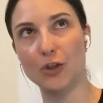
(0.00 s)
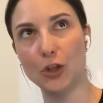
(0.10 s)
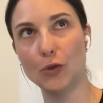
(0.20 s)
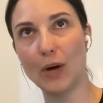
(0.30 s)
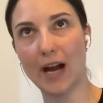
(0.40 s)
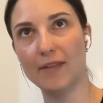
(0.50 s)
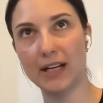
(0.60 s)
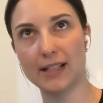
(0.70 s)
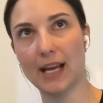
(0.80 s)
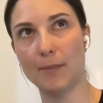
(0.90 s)
Do you have
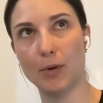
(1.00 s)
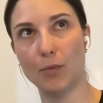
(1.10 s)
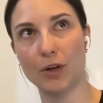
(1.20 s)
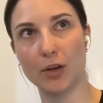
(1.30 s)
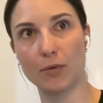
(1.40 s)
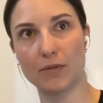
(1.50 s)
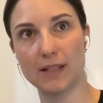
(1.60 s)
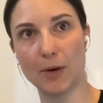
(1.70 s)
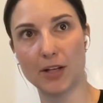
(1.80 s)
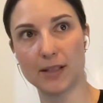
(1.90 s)
an example where you were
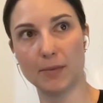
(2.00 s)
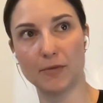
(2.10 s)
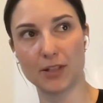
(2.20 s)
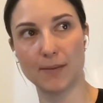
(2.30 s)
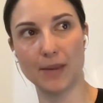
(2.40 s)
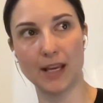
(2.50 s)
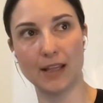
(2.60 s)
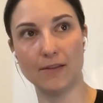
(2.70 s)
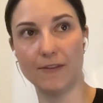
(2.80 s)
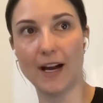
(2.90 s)
responsible for
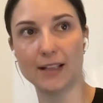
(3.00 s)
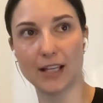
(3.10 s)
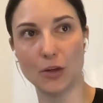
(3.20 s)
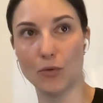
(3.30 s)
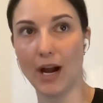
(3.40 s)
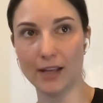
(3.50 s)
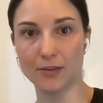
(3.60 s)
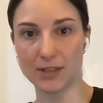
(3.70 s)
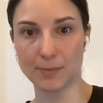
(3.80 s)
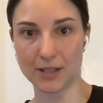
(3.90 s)
something, and the fact that you
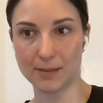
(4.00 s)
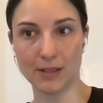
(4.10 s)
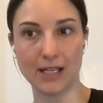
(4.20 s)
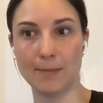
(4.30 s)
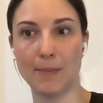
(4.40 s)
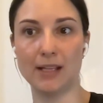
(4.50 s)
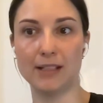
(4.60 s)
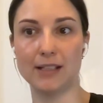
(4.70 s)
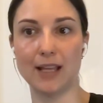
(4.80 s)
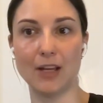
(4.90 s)
had the responsibility
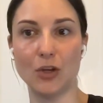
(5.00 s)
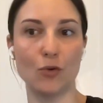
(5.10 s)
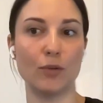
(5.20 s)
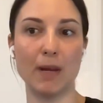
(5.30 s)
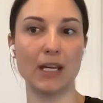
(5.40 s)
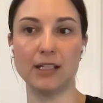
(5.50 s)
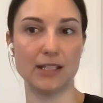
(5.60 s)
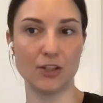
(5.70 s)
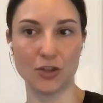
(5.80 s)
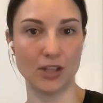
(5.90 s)
meant that you could make a
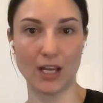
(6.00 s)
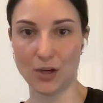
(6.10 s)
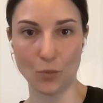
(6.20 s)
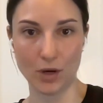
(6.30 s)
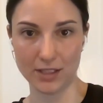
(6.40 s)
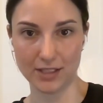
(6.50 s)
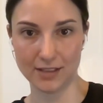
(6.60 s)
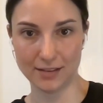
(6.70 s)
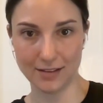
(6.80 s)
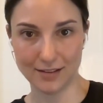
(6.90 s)
decision that you
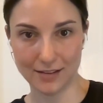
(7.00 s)
wanted?